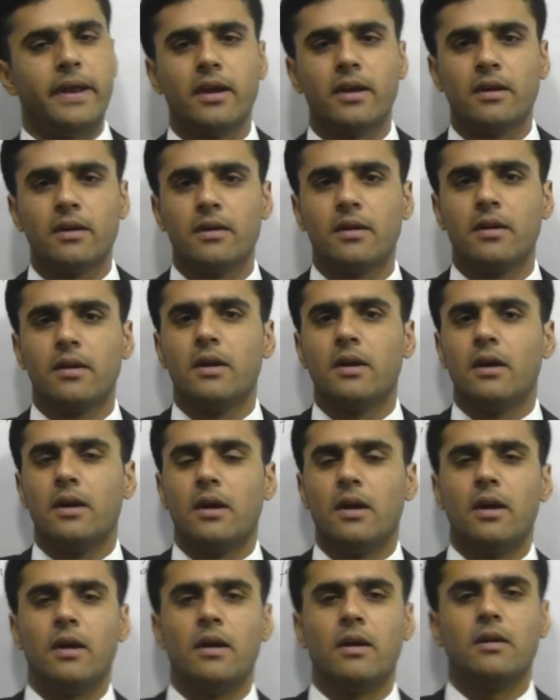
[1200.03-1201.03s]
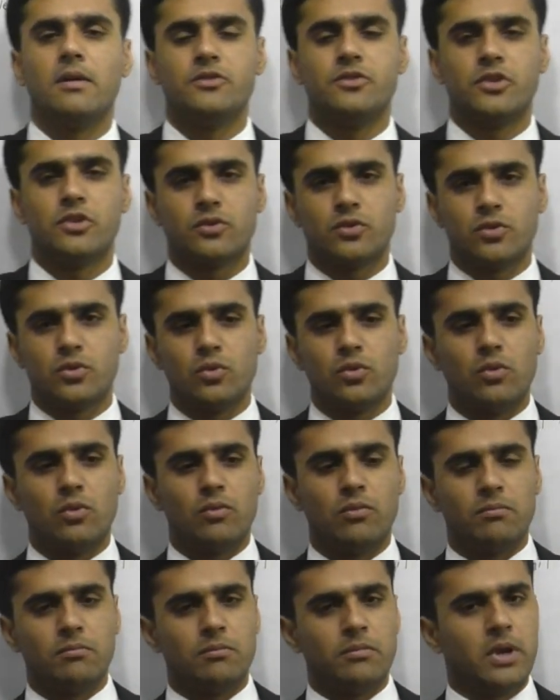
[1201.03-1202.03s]
panic. Just
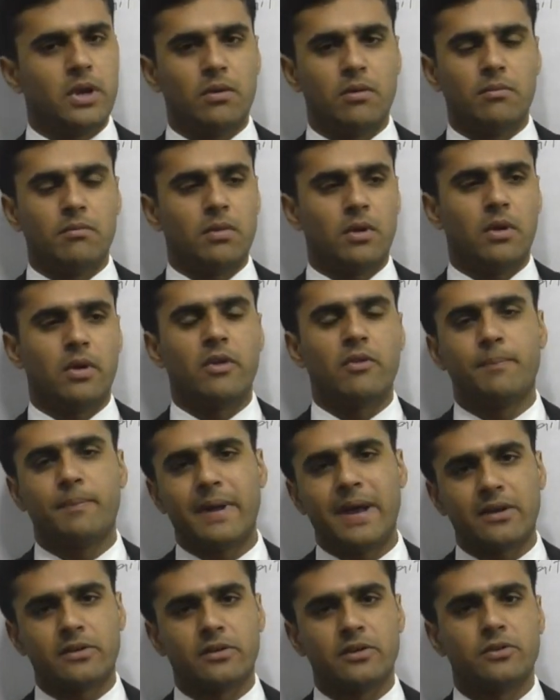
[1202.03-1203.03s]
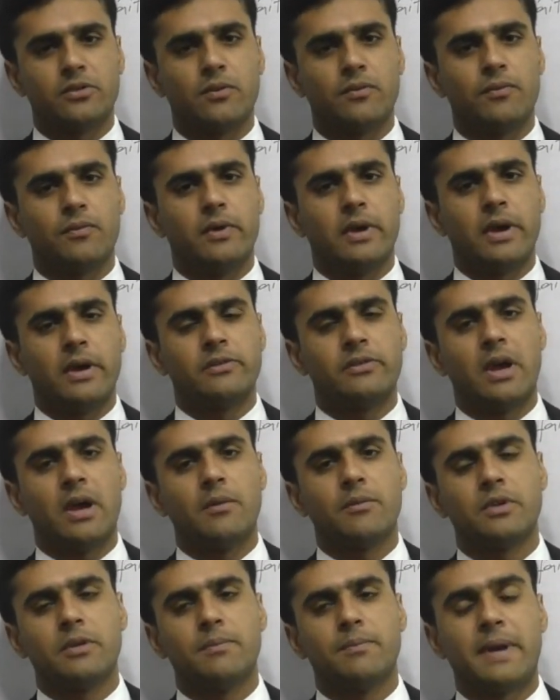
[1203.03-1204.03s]
do a lot of practice of
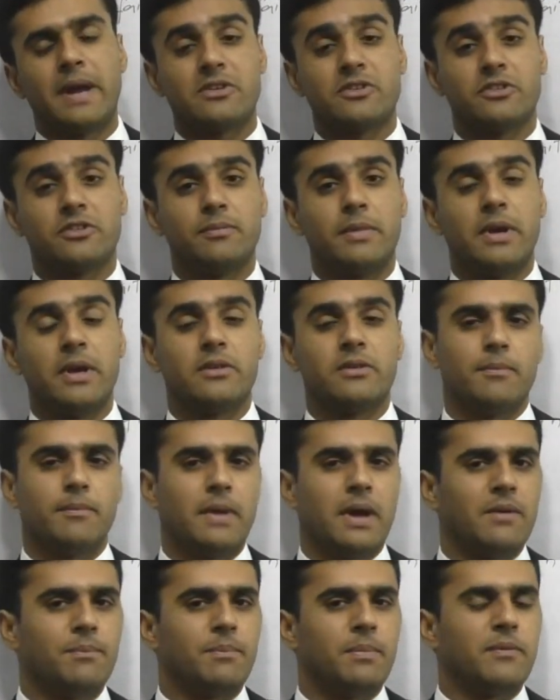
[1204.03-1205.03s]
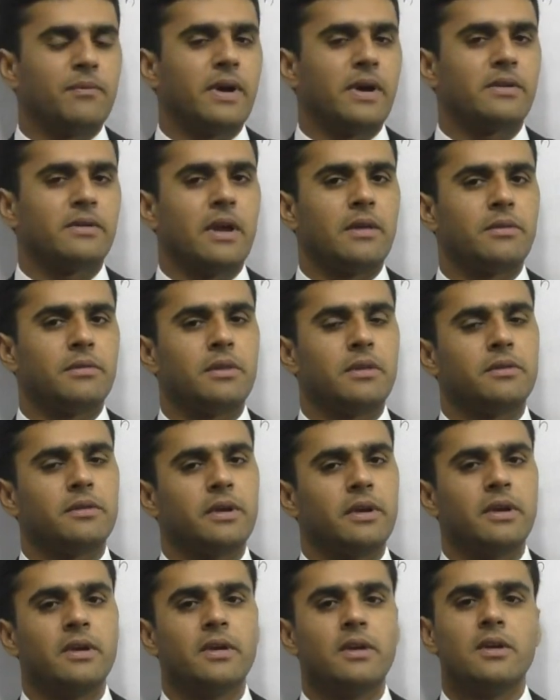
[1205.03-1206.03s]
exams, and practice makes a man perfect, as they
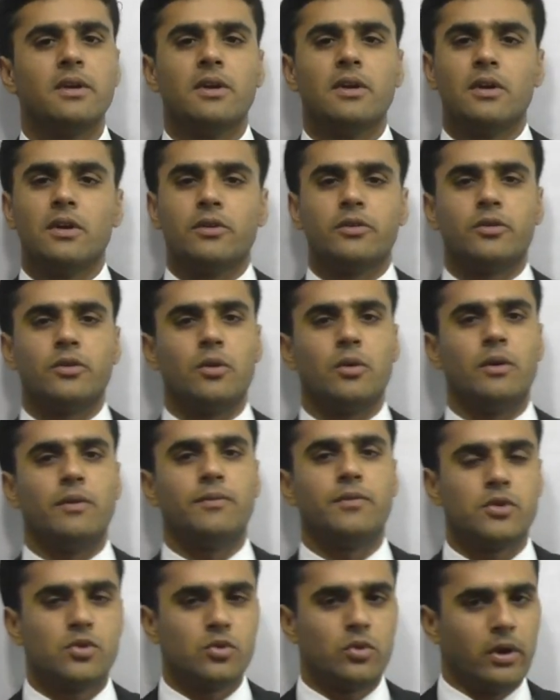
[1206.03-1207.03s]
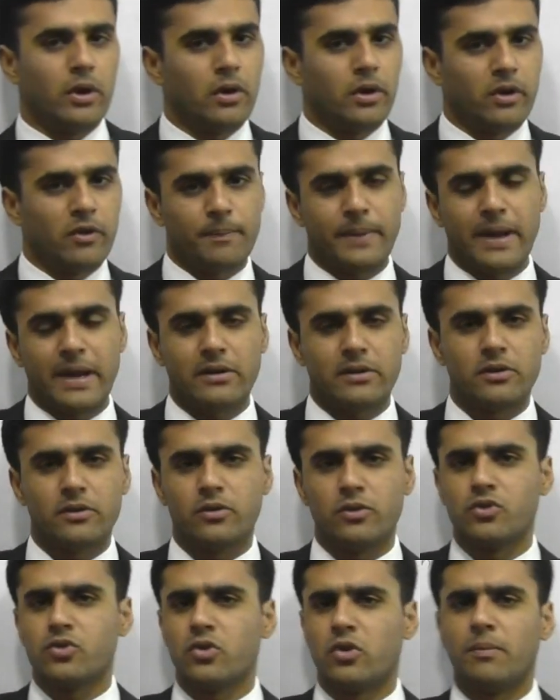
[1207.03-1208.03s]
say. So if you're doing a lot of
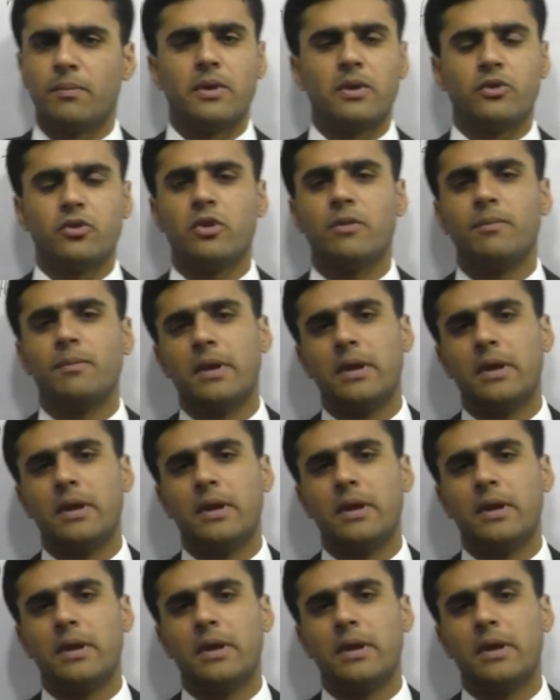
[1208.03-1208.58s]
practice, you shouldn't